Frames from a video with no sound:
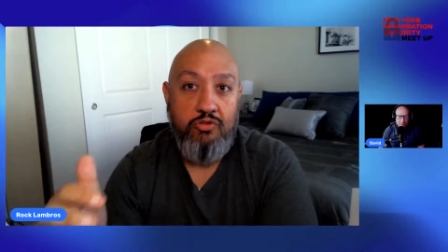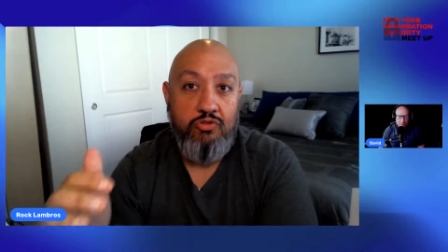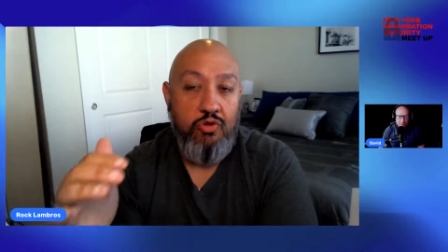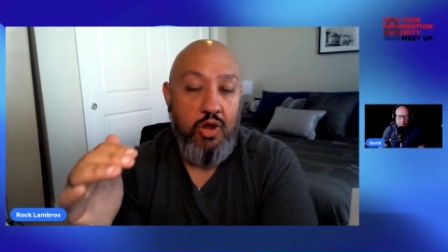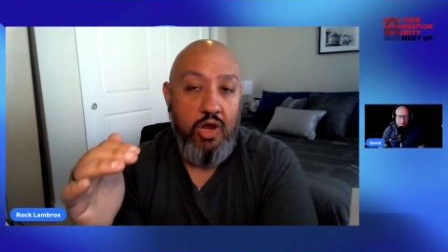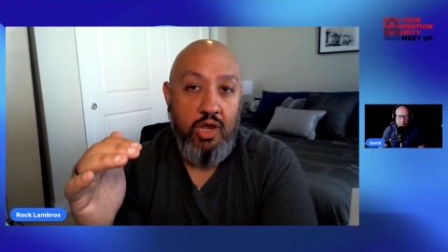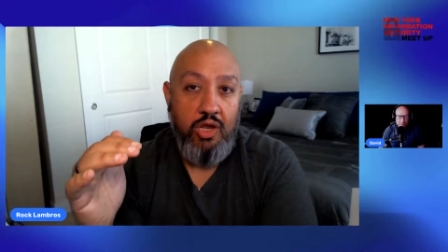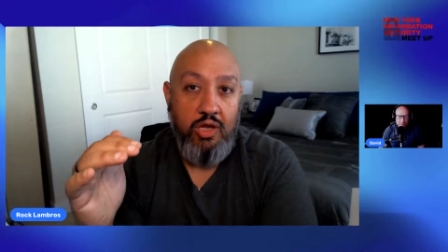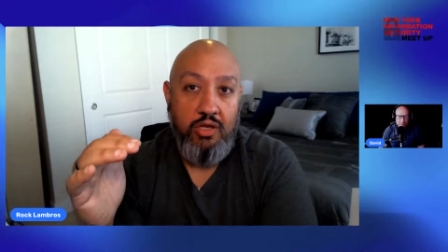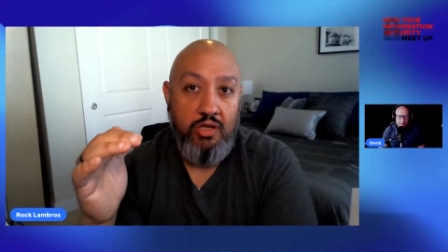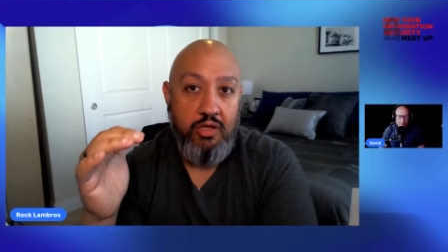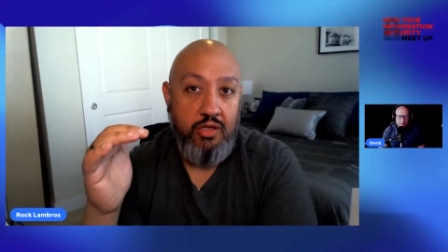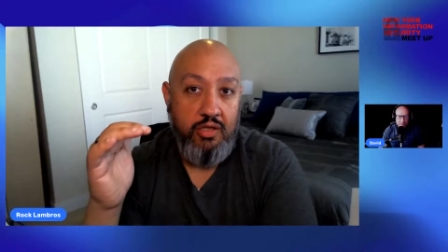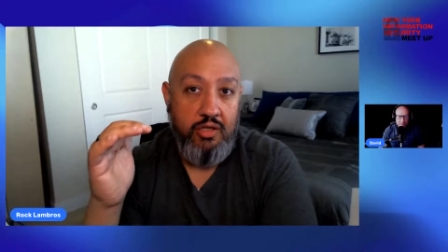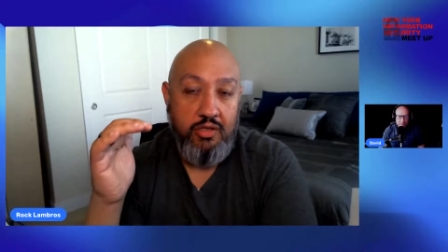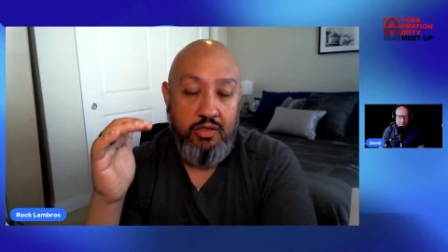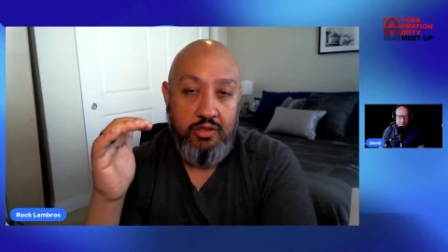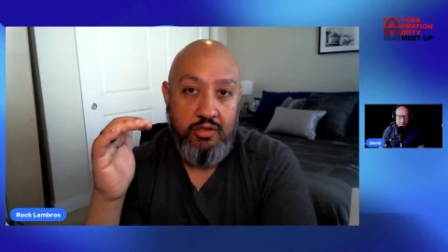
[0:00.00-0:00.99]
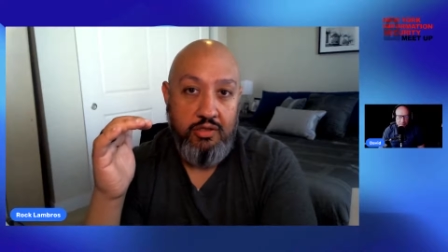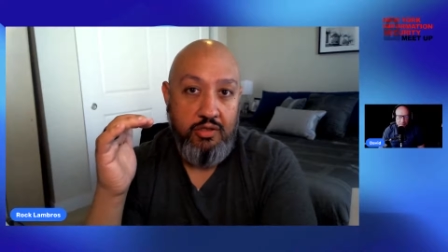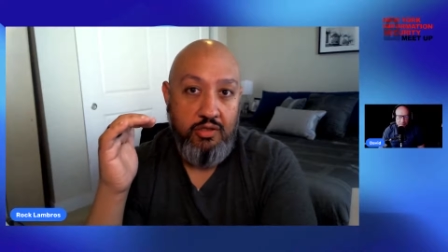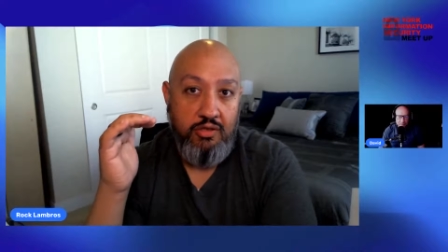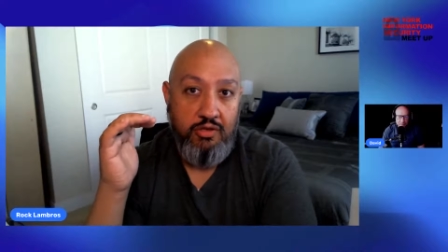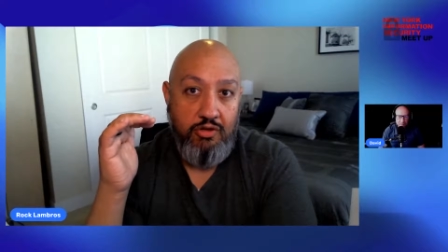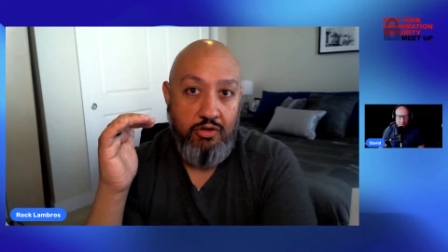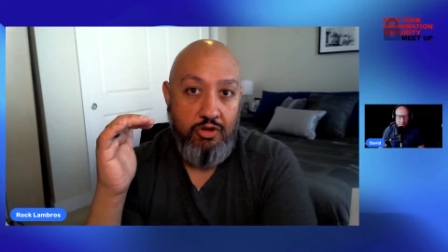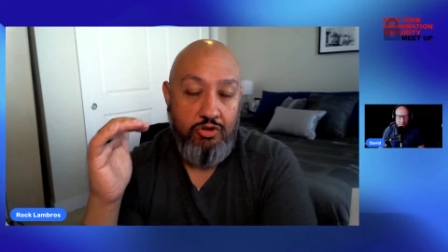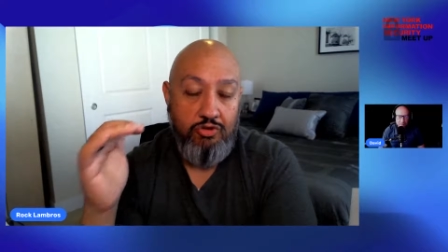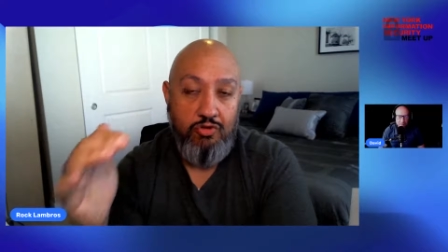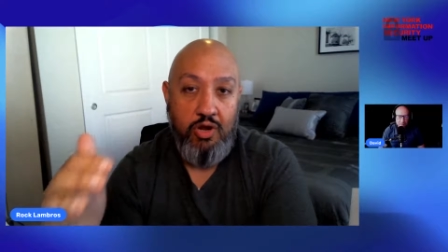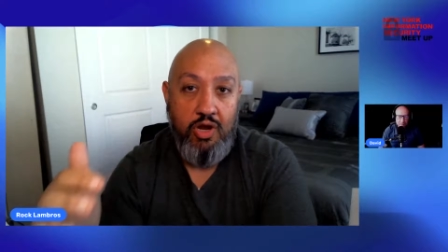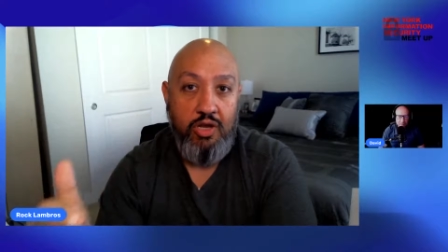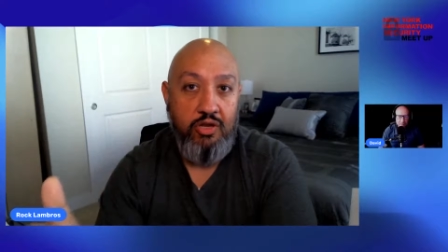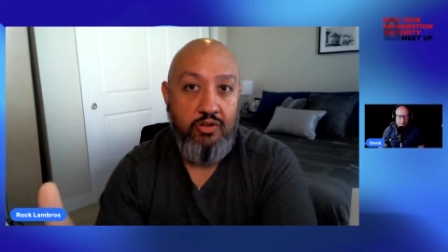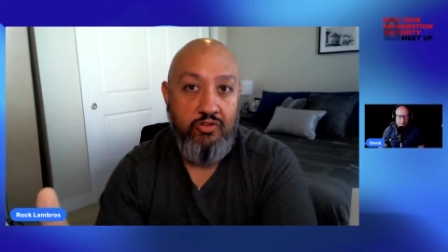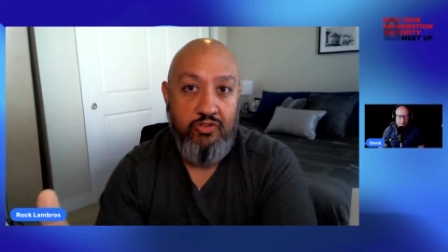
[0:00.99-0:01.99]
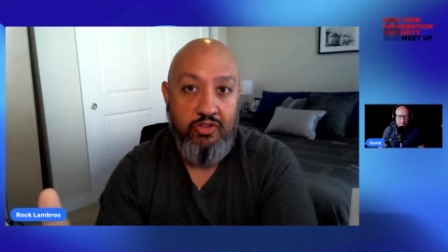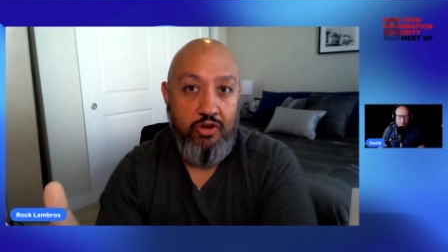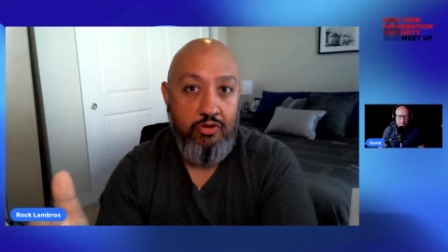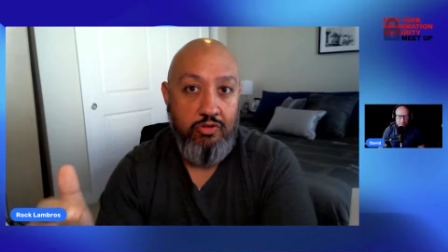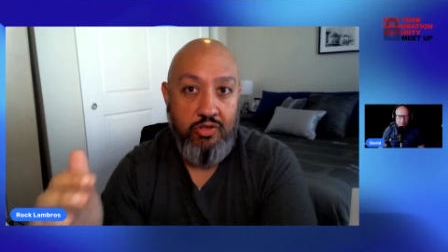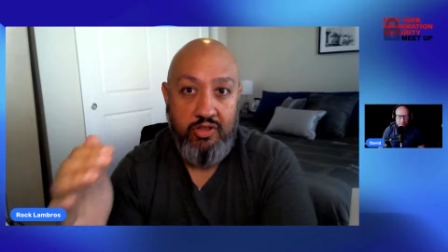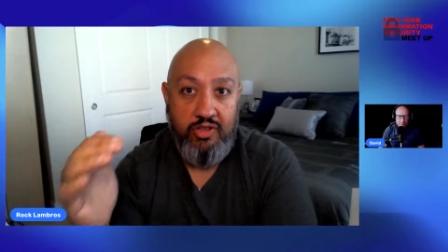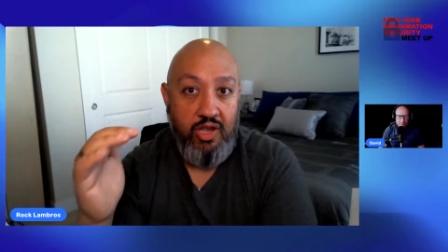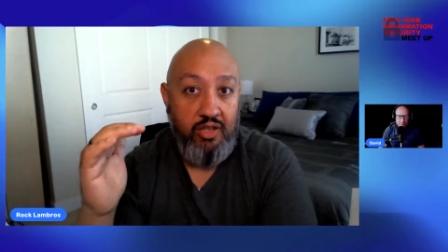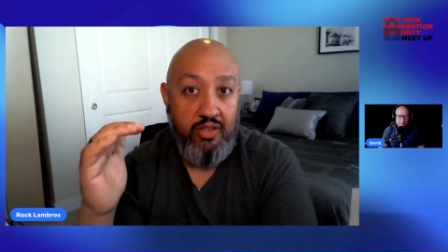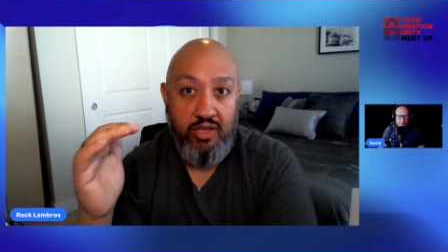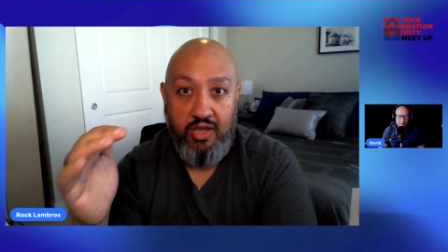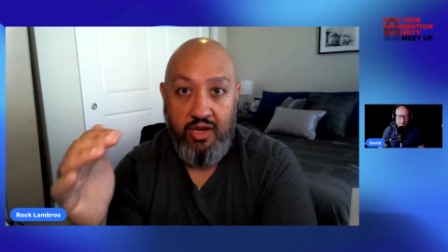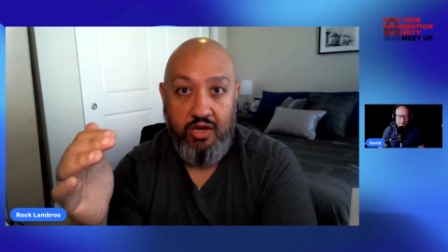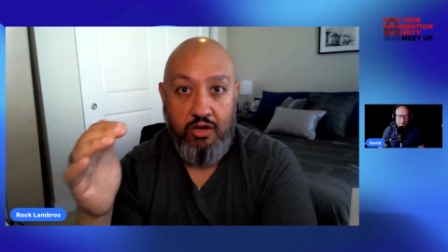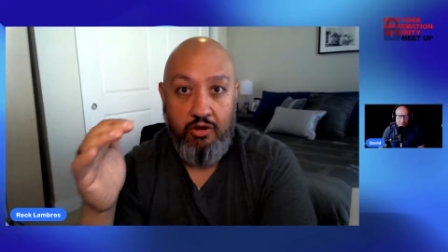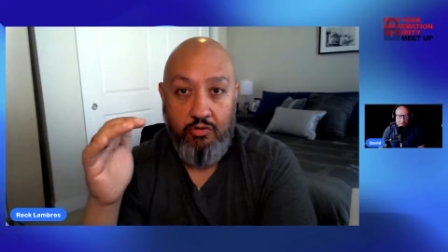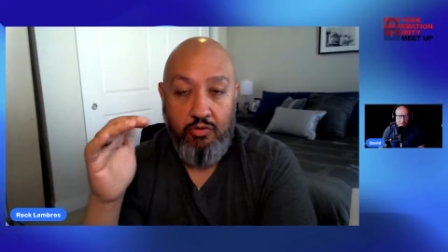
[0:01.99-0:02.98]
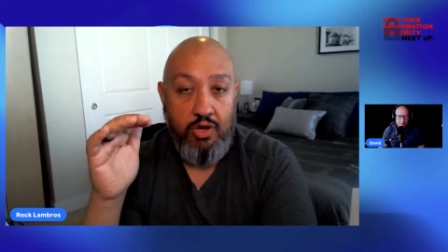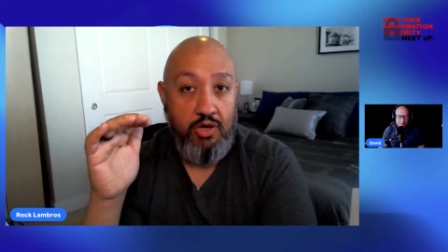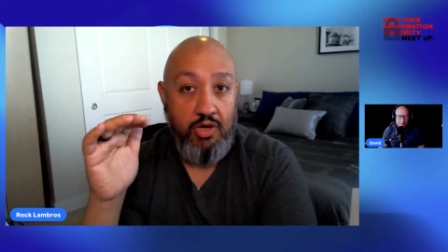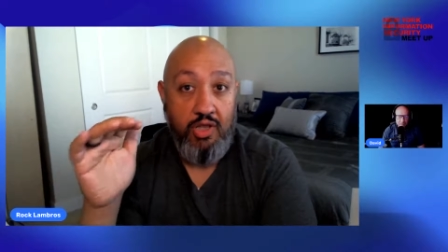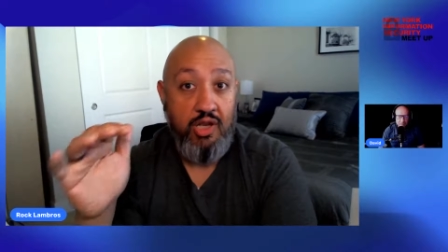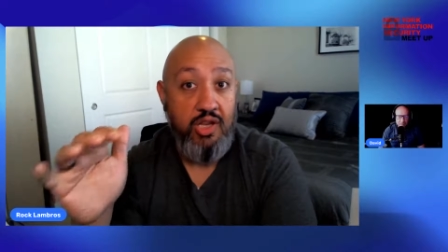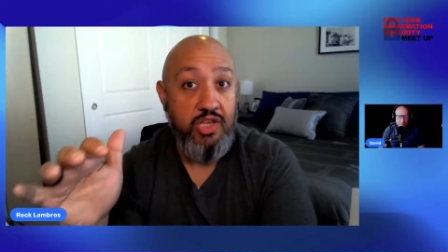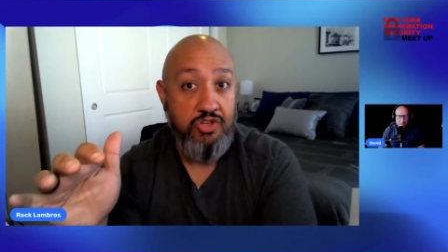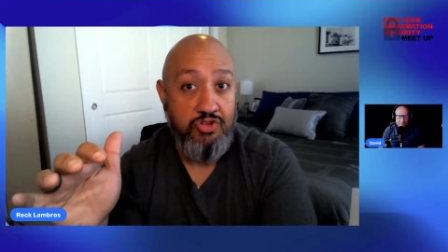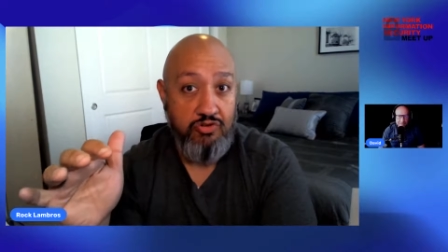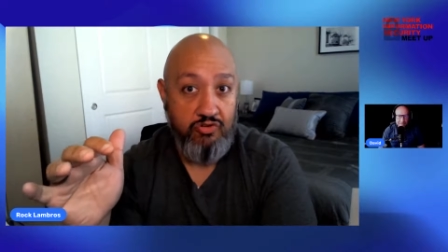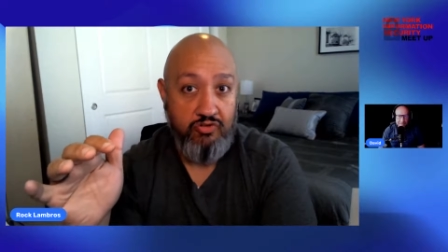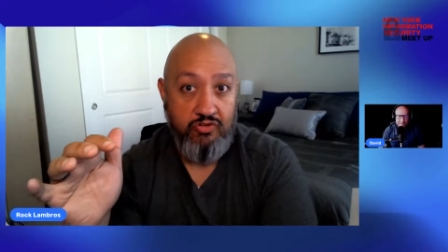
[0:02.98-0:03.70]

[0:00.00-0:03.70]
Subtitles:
trying to you're trying to steer the Titanic around a glacier